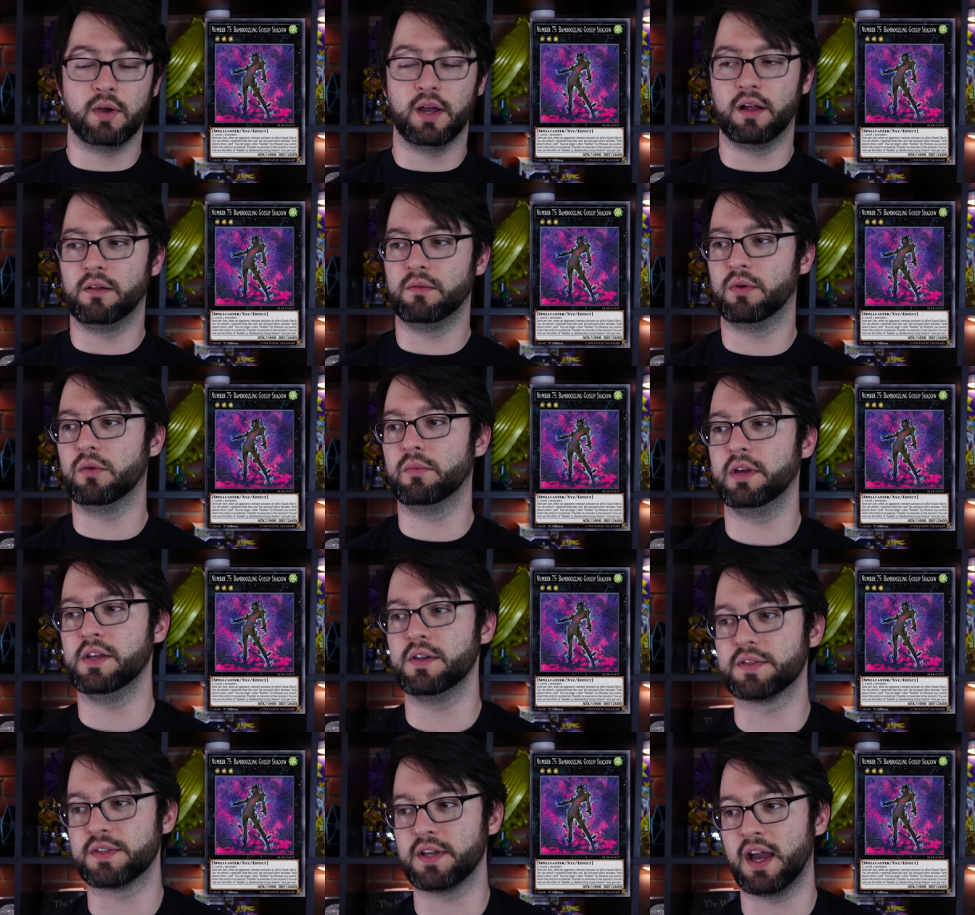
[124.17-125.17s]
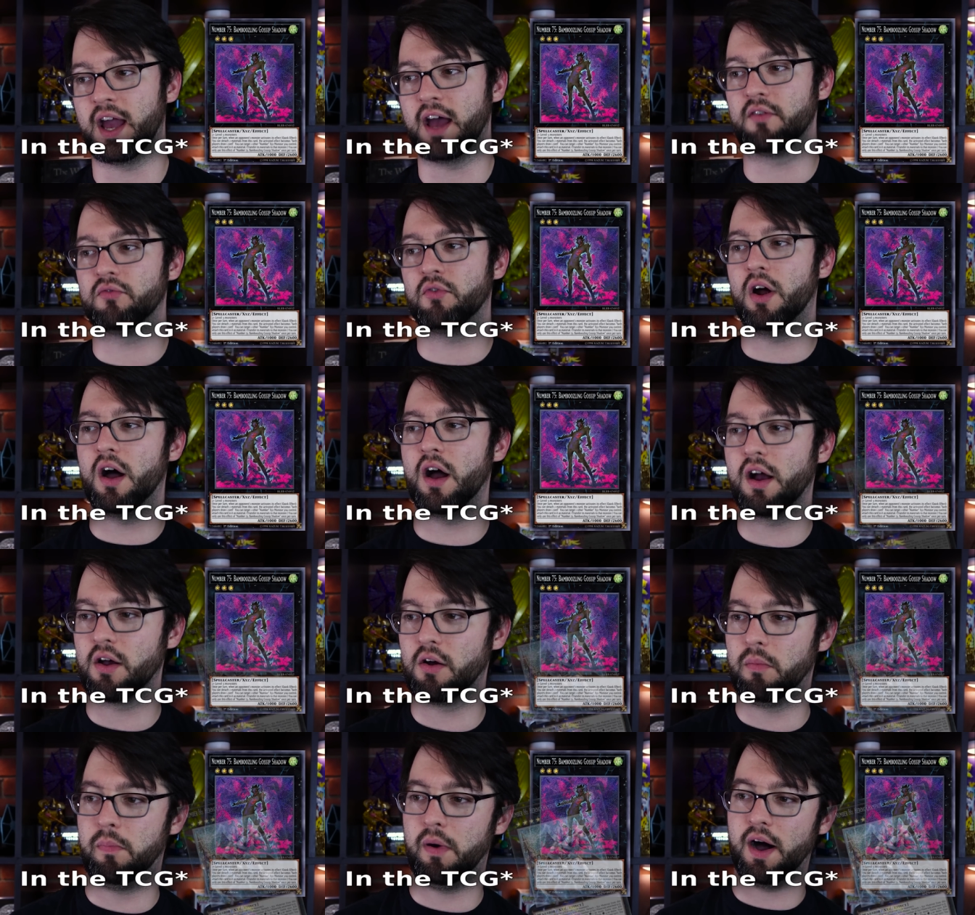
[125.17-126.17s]
Well, when we used to have
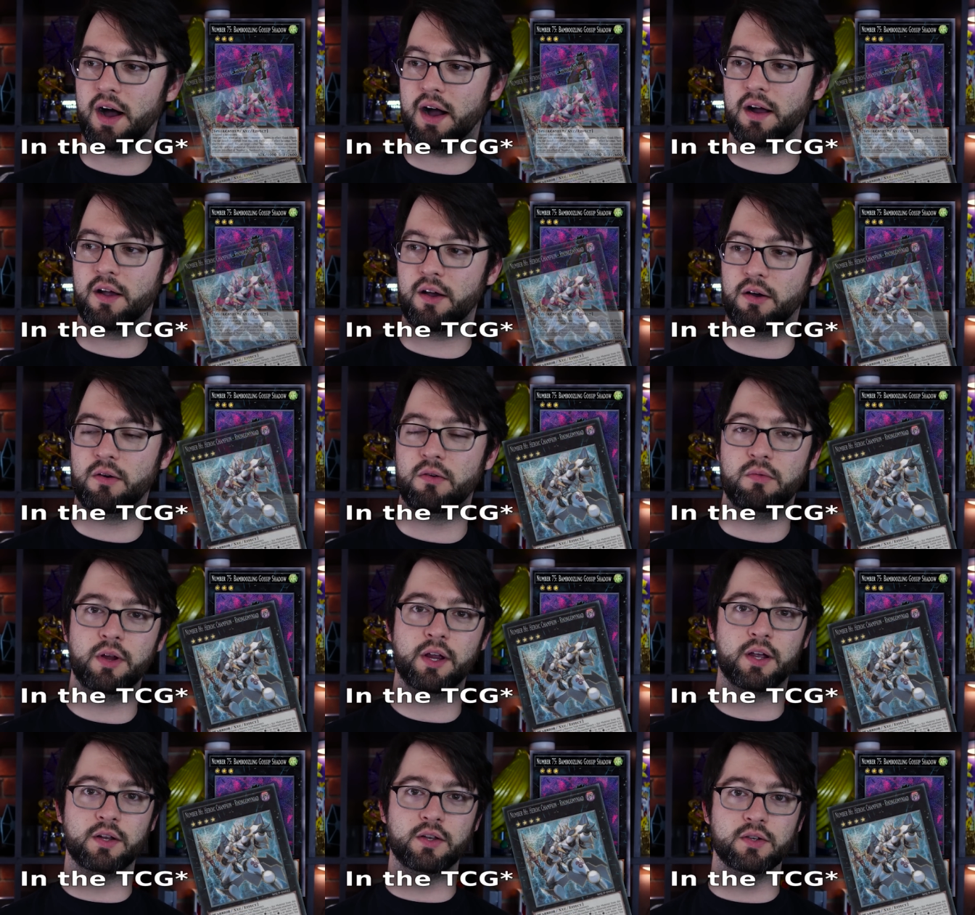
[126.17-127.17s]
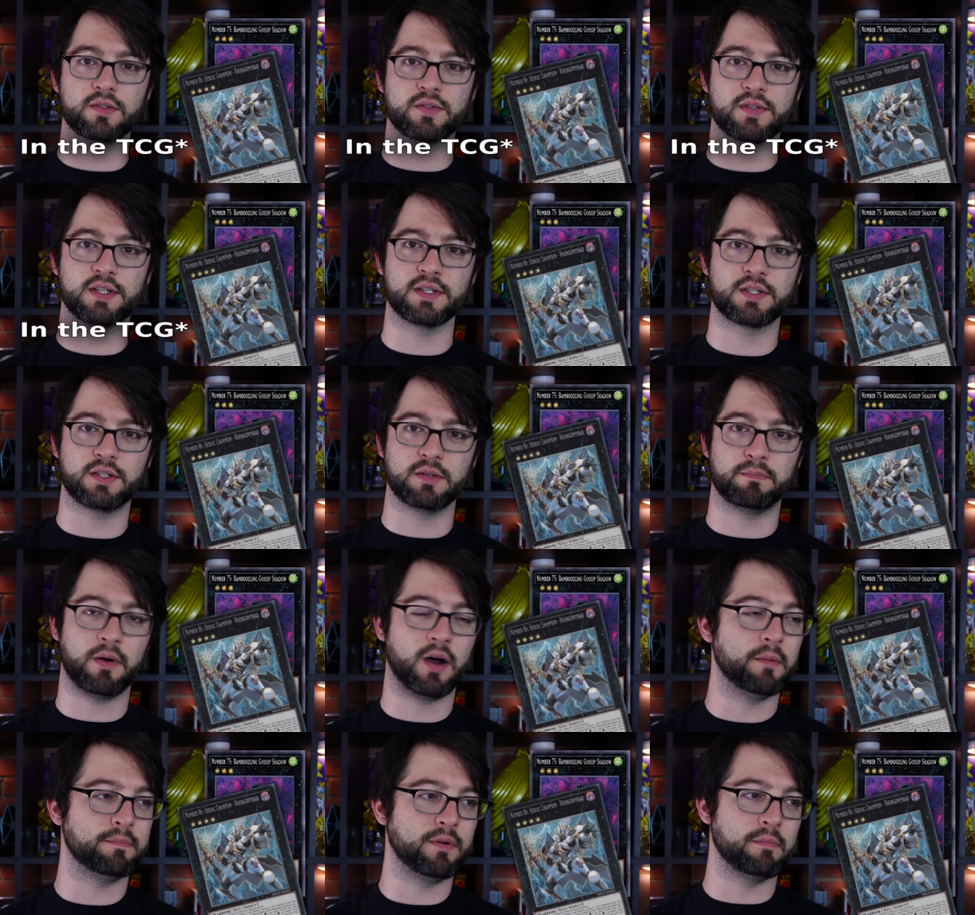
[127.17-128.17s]
Rongo Bongo, we could use this to
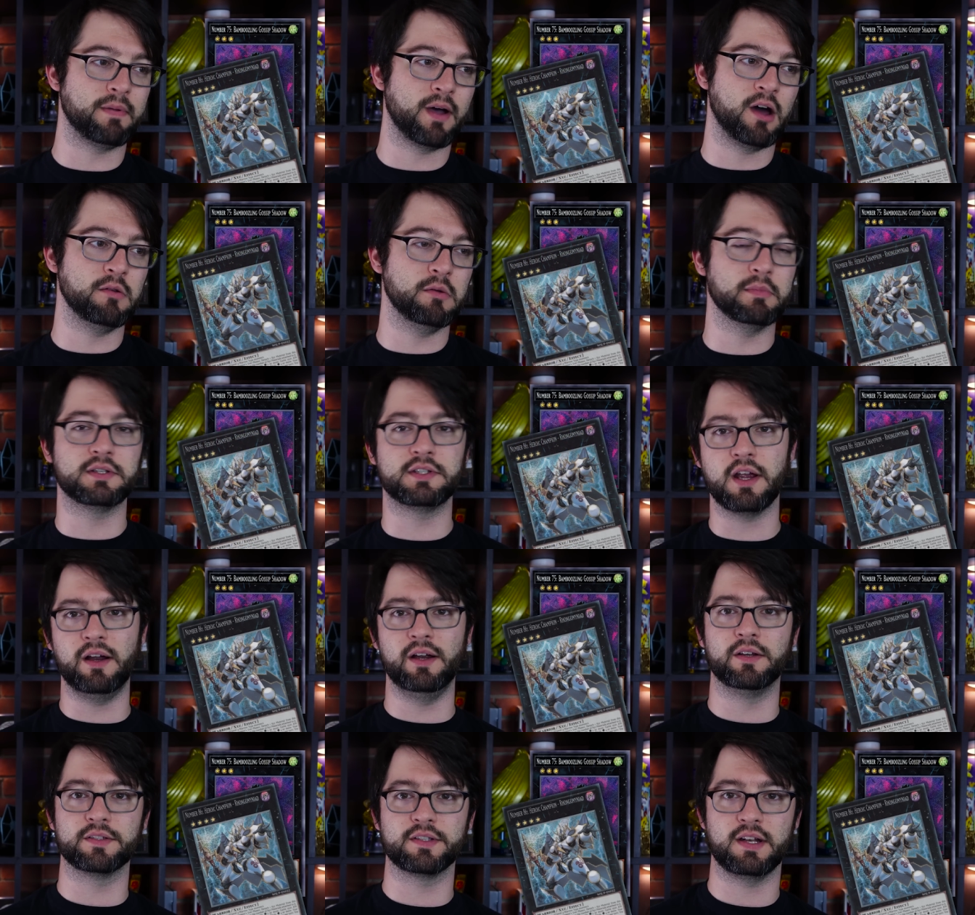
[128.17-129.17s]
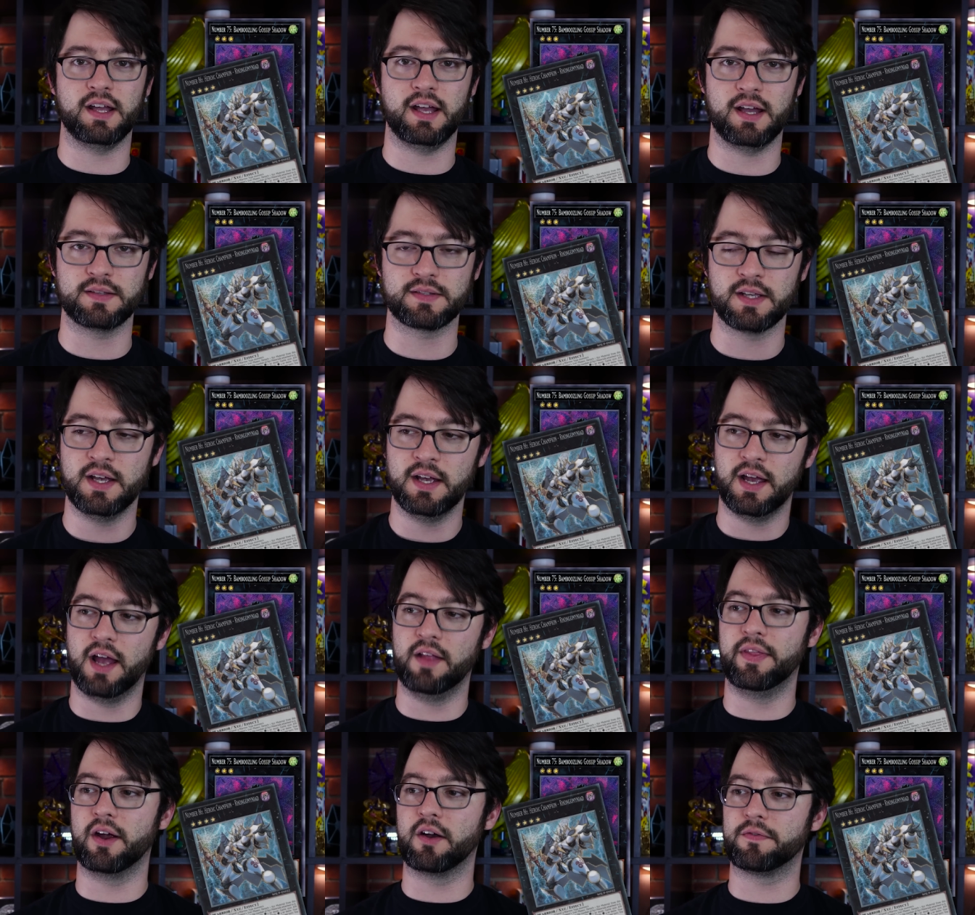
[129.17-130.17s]
pump up how many materials it has,
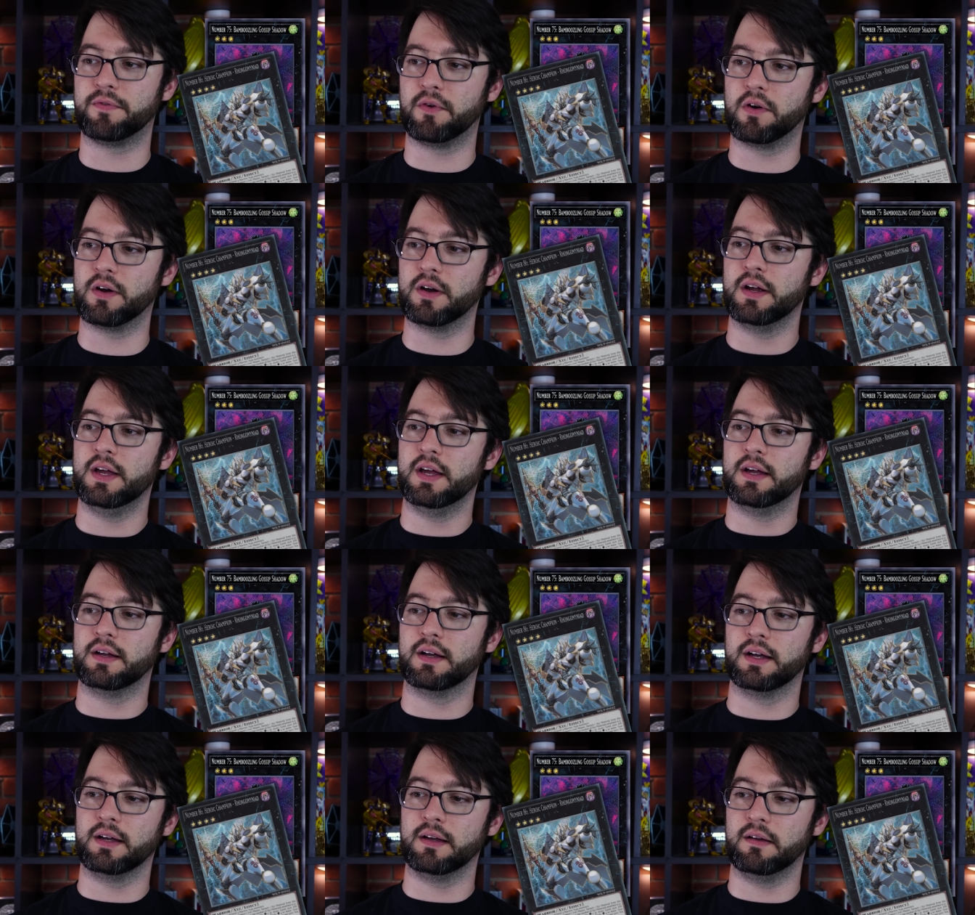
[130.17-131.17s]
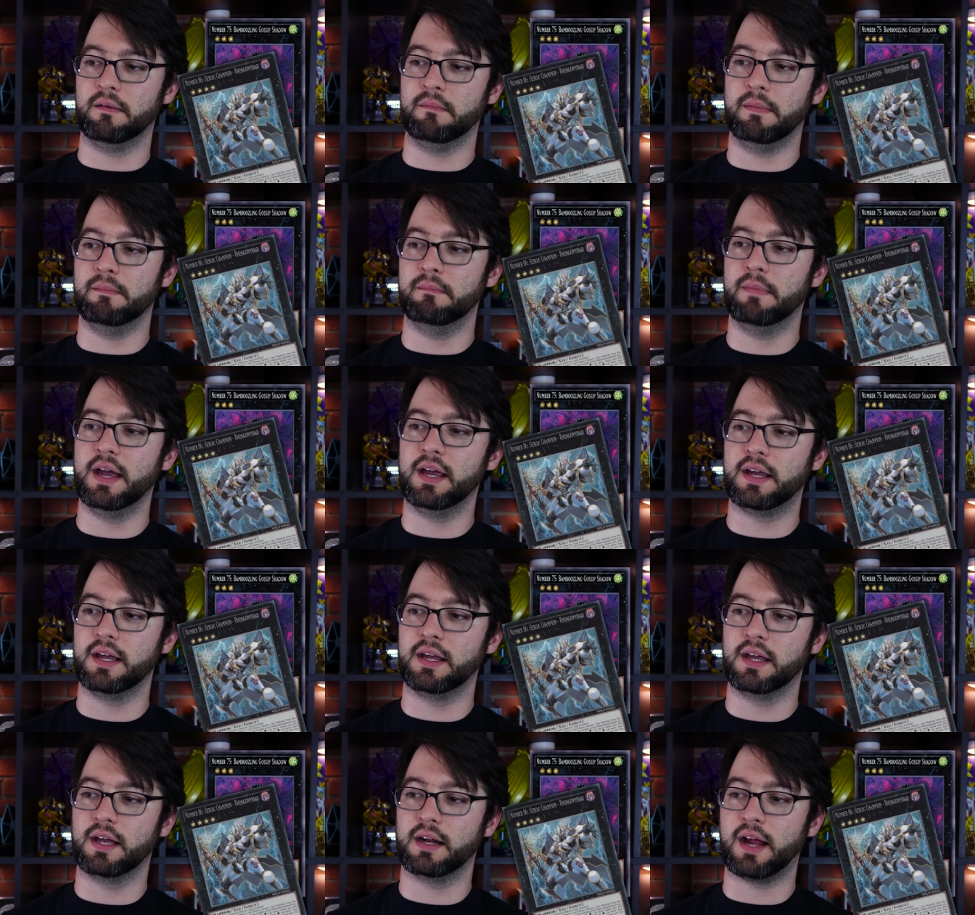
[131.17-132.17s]
and therefore
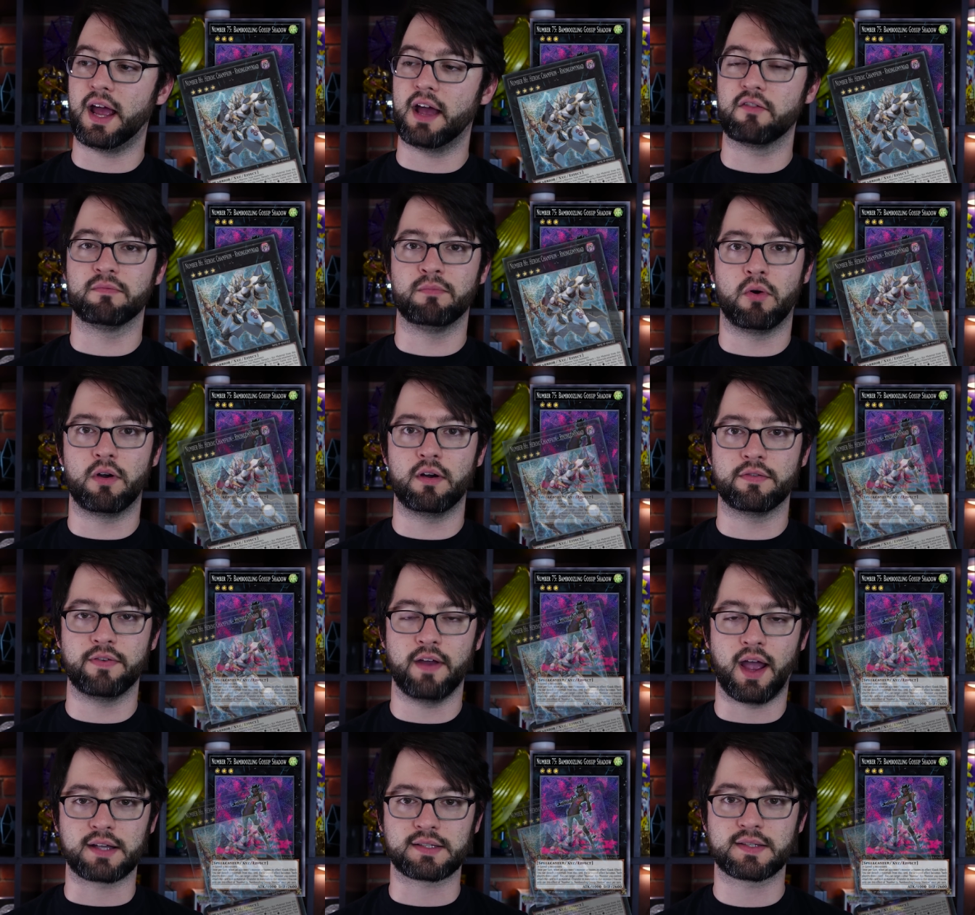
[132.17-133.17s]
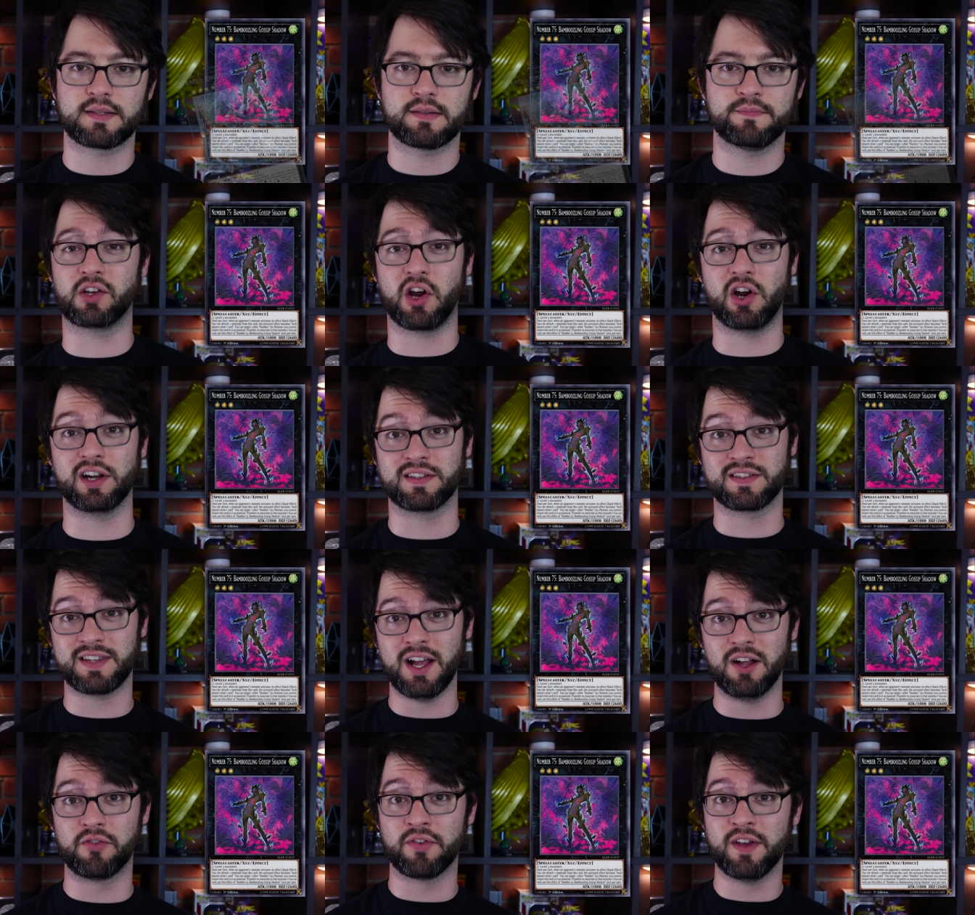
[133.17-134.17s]
making it have more effects. The card
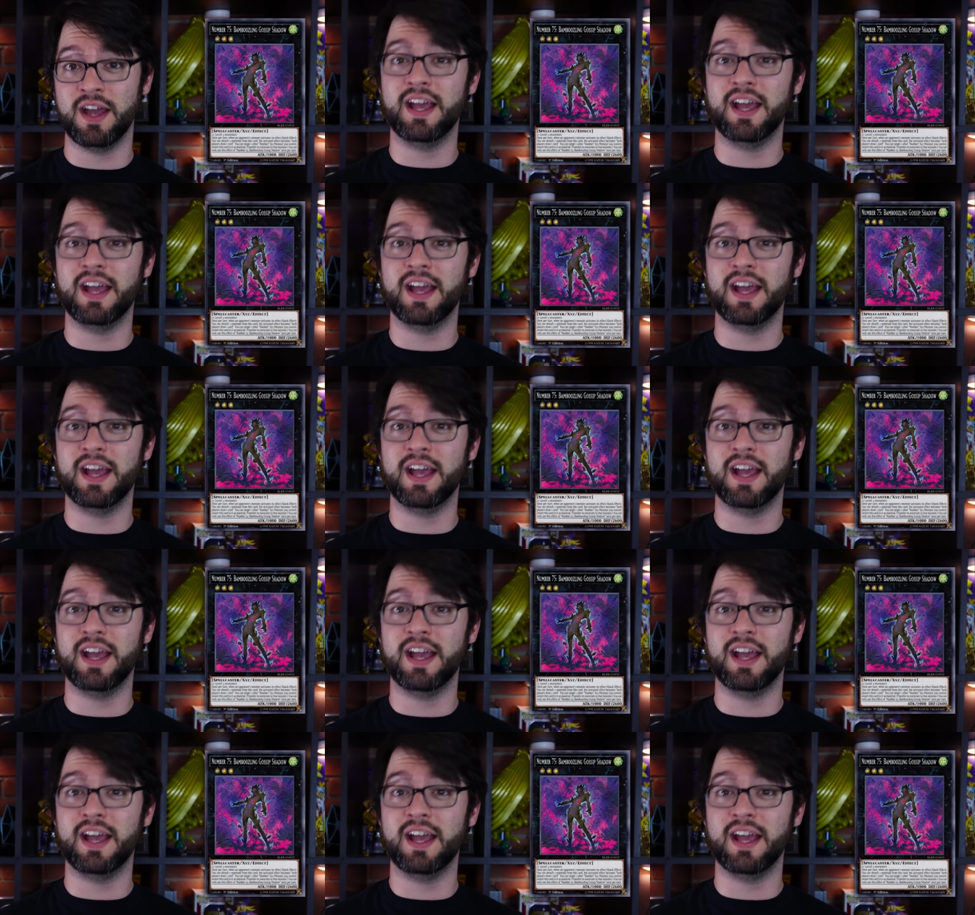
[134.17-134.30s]
itself